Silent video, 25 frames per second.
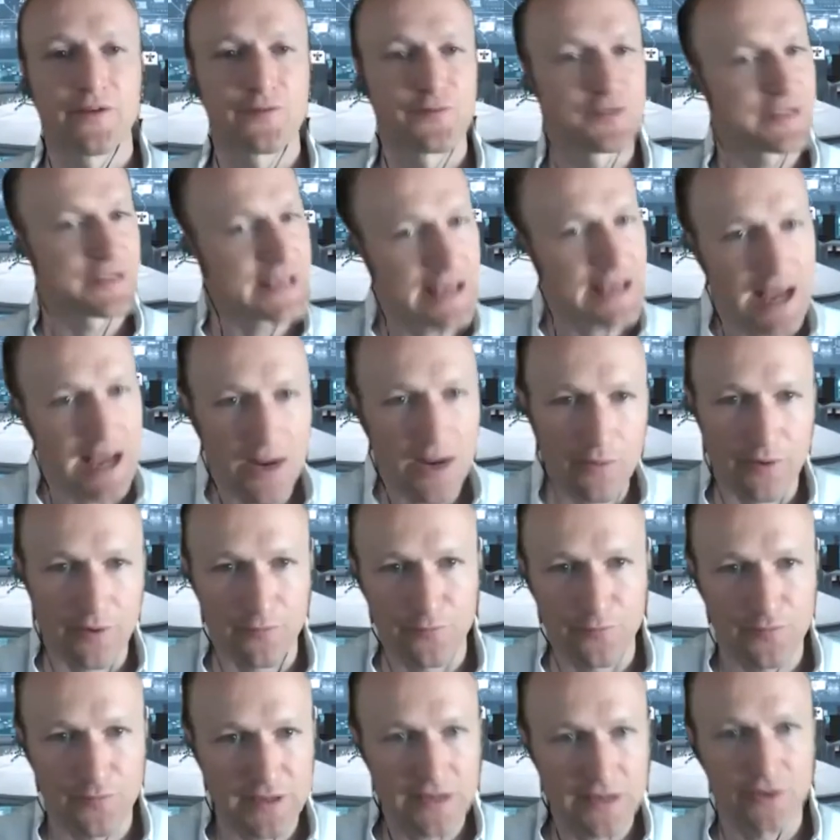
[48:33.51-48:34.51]
See how it
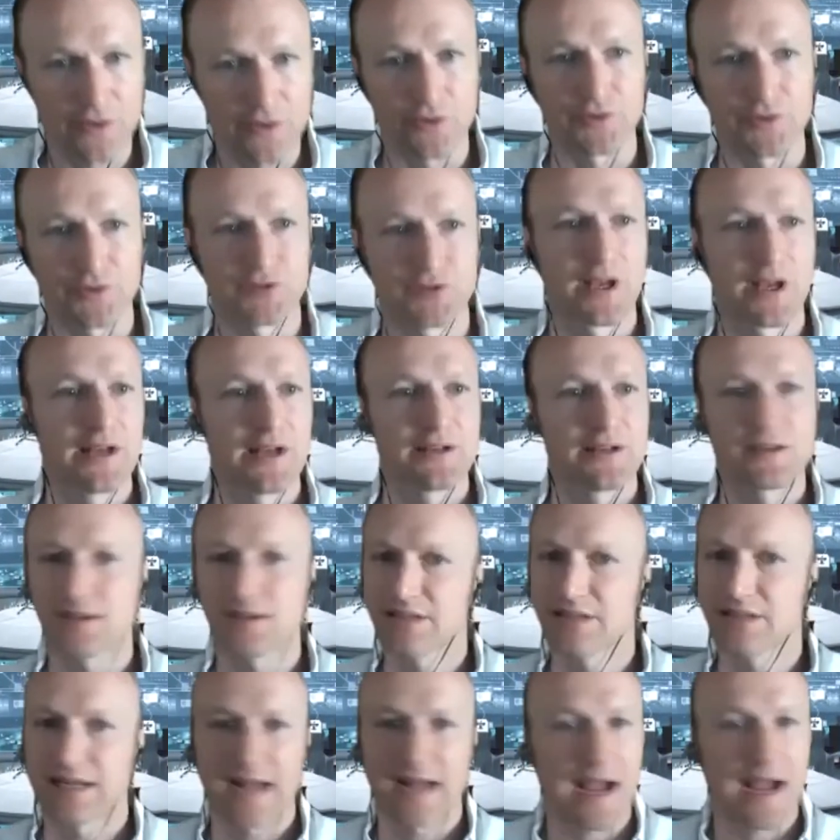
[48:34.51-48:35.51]
feels.
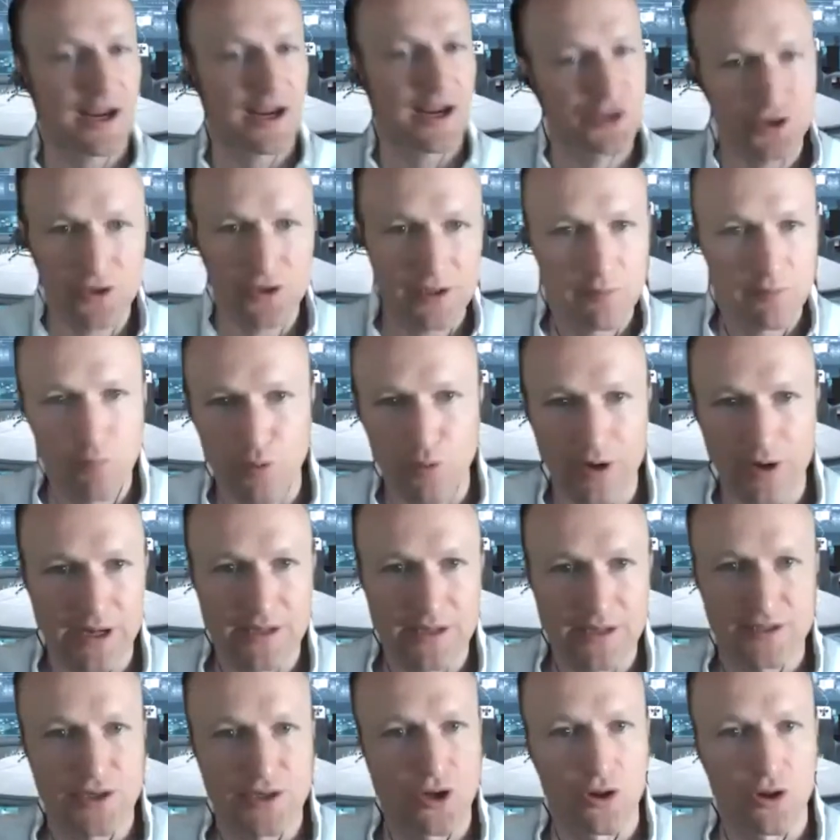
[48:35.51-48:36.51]
Does it actually bring
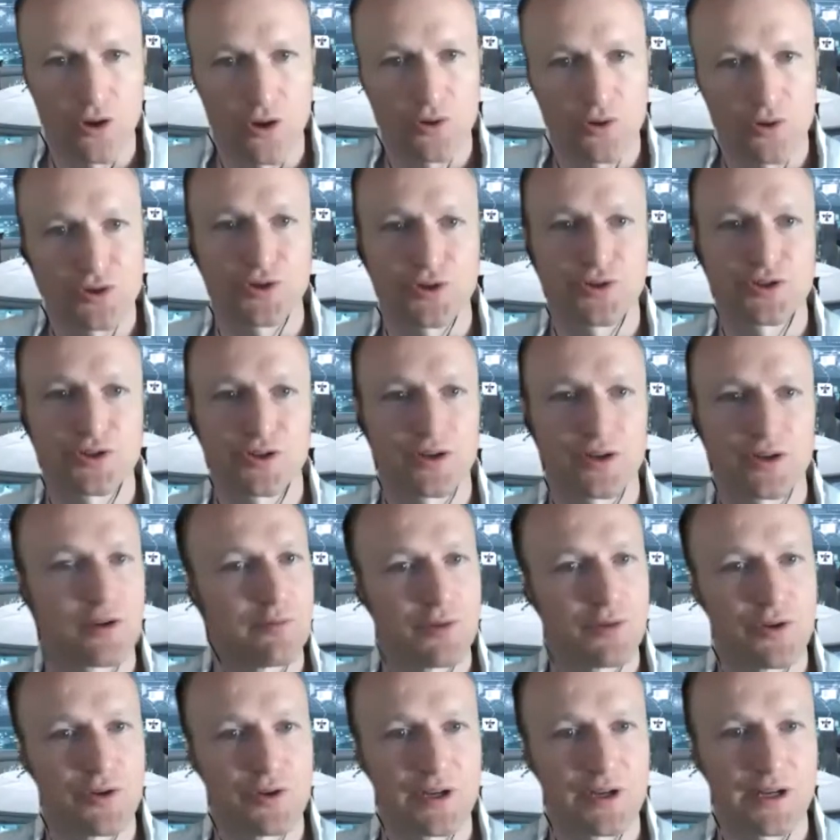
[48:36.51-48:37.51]
us closer to
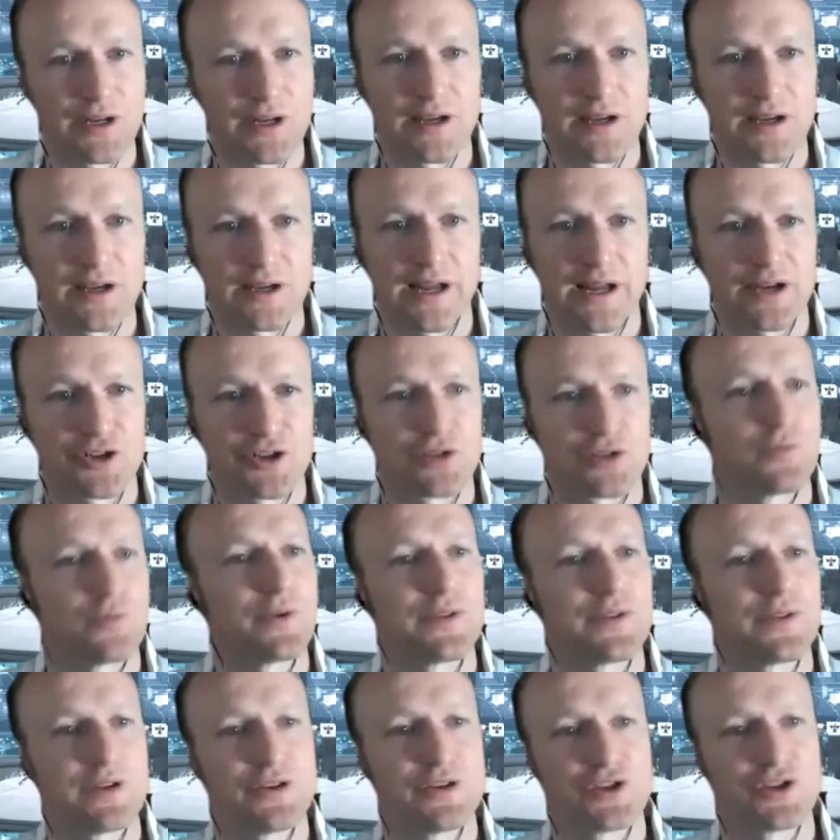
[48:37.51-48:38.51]
communion and connection
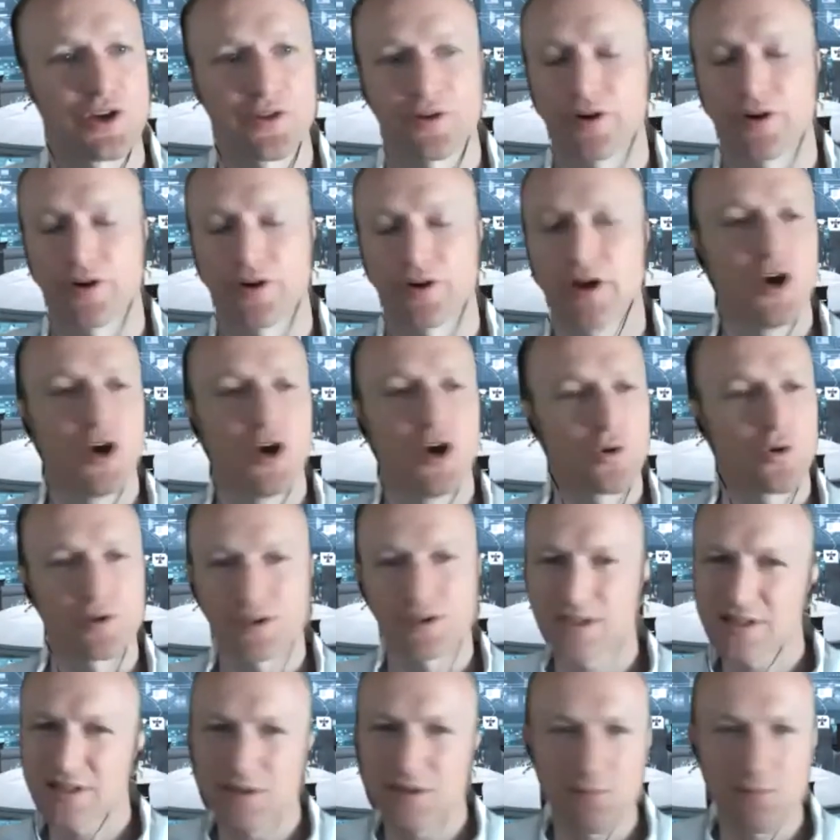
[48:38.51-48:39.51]
with each other? Or
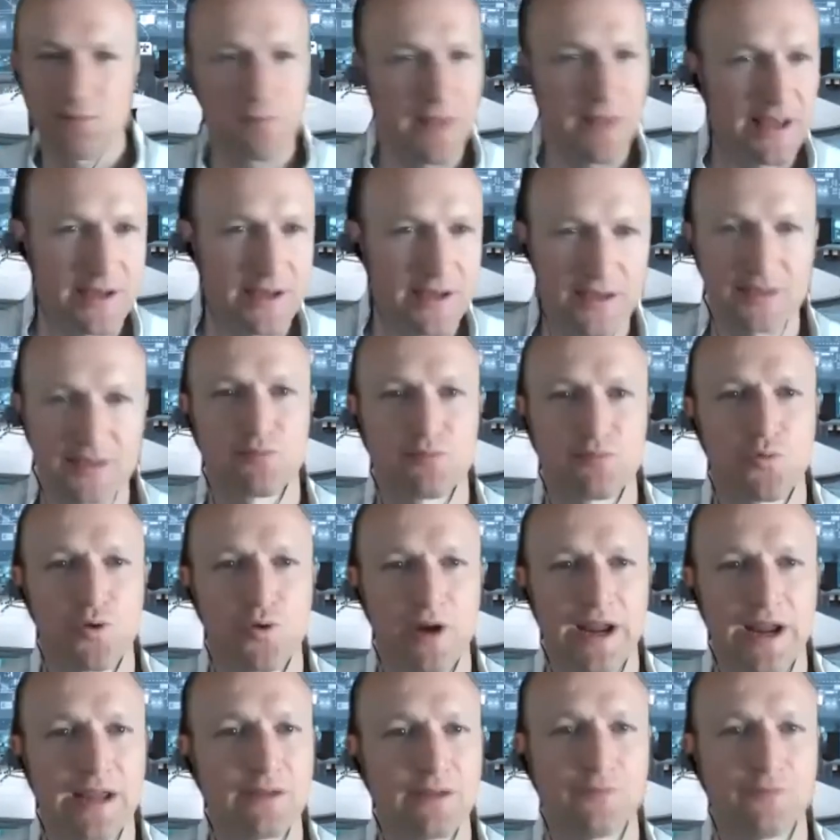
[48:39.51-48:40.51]
does it make us more
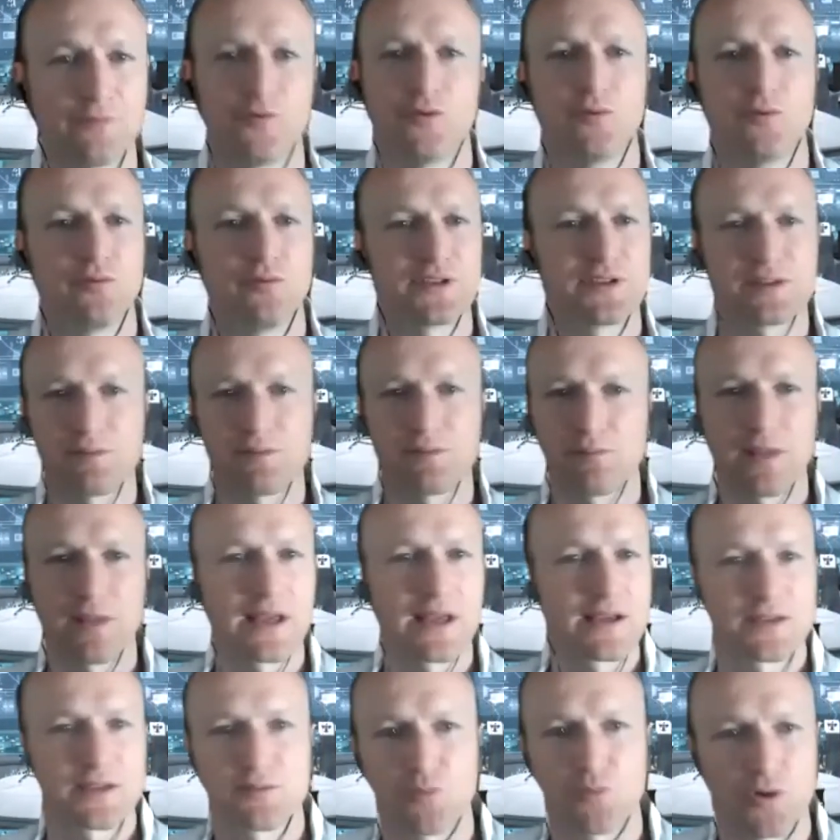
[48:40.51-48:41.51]
hateful? Does it
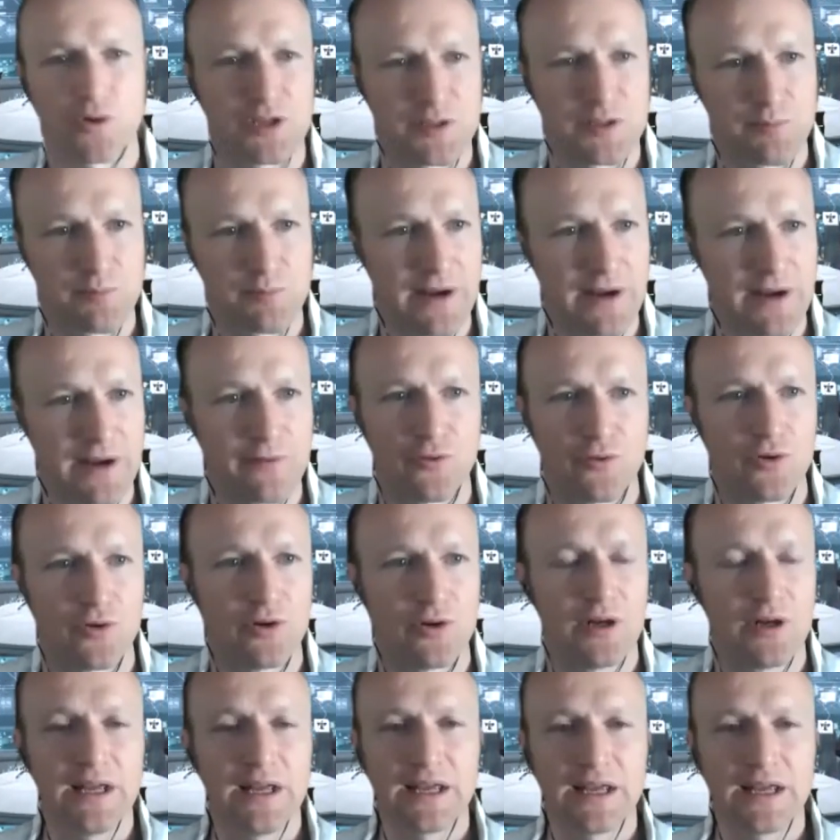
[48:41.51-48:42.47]
make us more spiteful?